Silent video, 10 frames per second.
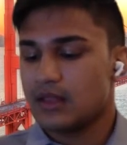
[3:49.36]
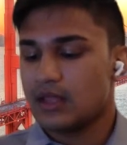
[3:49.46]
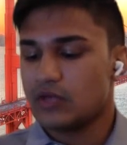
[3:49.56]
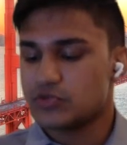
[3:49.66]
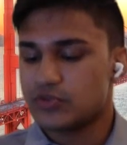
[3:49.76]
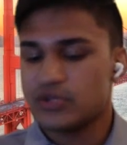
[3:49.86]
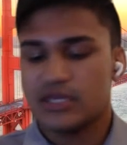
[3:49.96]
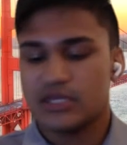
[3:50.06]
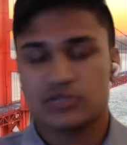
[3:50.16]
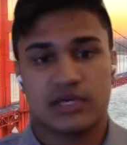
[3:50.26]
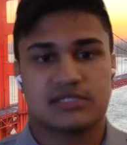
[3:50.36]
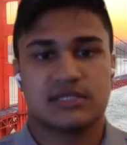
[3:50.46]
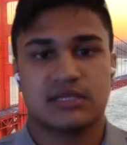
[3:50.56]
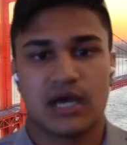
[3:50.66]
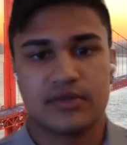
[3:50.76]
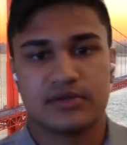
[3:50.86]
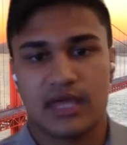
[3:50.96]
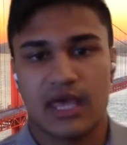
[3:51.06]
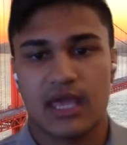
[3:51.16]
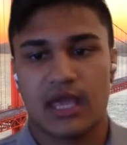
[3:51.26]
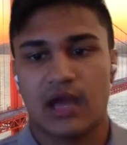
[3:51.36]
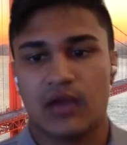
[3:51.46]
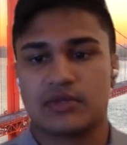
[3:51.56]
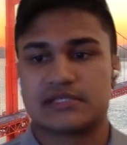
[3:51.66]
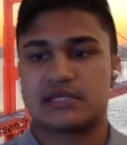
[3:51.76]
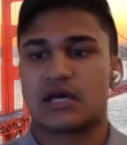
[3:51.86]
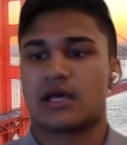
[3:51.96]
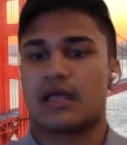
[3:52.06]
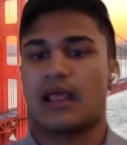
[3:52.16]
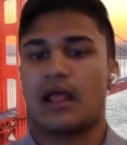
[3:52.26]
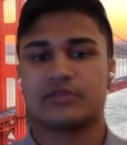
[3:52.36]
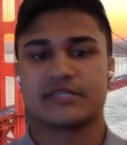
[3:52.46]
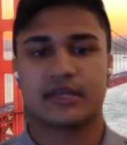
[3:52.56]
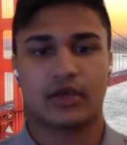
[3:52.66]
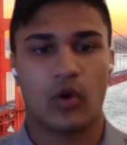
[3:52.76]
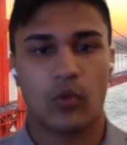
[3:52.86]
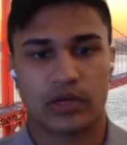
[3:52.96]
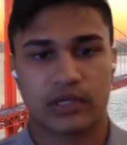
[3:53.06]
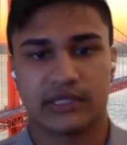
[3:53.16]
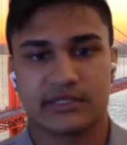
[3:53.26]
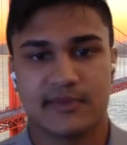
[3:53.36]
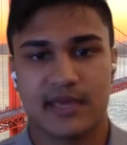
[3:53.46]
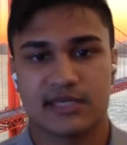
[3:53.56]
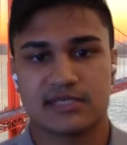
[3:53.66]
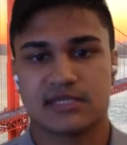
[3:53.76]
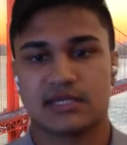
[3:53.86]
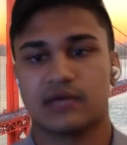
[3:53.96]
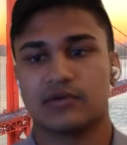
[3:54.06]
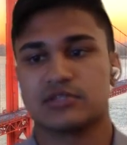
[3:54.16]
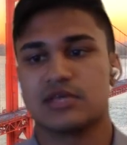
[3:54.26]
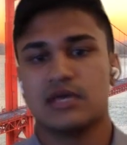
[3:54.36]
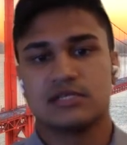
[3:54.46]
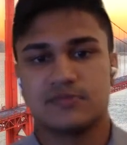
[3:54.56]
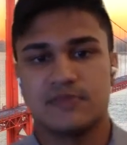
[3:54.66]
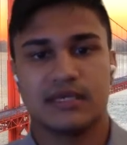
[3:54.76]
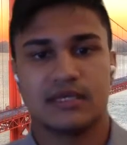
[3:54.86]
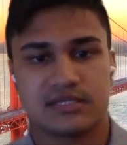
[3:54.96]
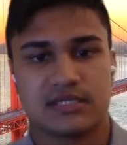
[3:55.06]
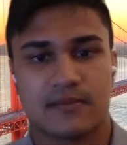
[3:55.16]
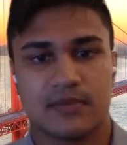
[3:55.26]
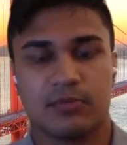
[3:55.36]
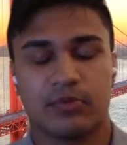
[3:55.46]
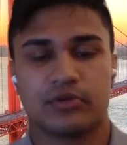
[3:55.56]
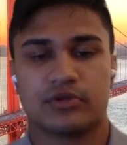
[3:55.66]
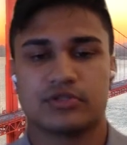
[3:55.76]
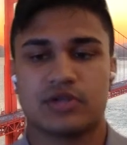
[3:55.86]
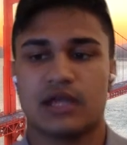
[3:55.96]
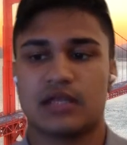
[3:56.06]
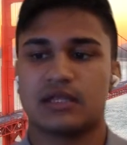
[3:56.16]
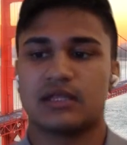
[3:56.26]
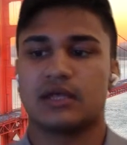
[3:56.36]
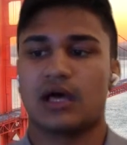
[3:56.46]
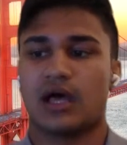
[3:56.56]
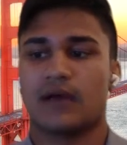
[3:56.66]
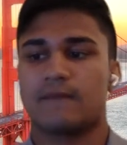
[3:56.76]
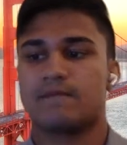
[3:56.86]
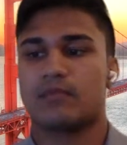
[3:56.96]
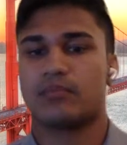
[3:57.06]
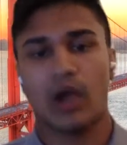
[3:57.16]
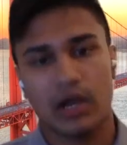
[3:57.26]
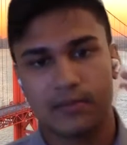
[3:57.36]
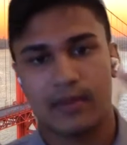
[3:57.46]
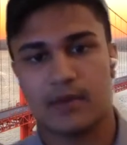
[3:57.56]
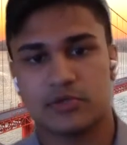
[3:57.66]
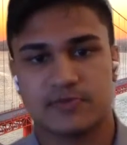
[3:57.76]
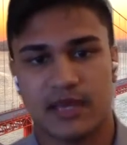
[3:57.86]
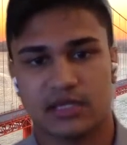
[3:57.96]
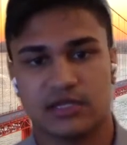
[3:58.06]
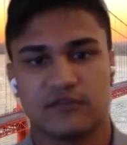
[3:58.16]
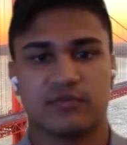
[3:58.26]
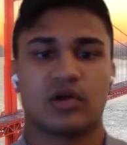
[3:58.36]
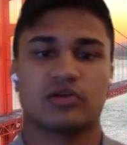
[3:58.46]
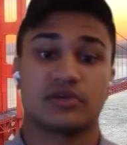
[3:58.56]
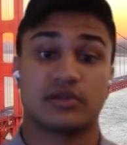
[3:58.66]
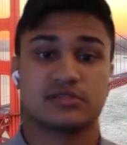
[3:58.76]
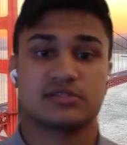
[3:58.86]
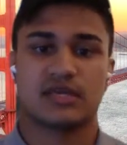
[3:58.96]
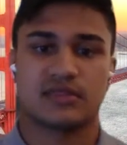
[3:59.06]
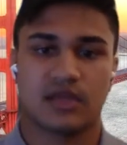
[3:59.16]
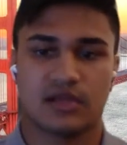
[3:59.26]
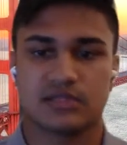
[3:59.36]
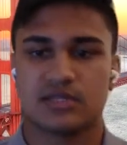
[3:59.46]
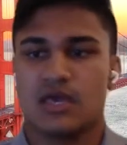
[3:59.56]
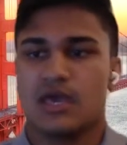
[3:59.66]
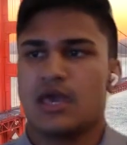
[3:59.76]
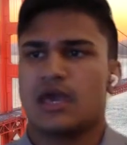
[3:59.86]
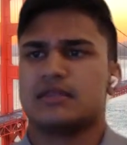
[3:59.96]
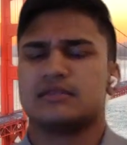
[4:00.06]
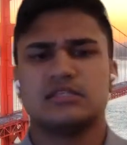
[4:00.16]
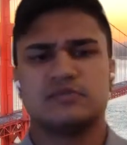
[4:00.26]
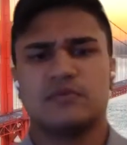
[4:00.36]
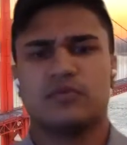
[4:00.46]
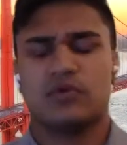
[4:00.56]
It was pretty interesting the other day. I was at a co-working space, and I was speaking to some people to try to broaden my perspective, but also understand theirs. And these people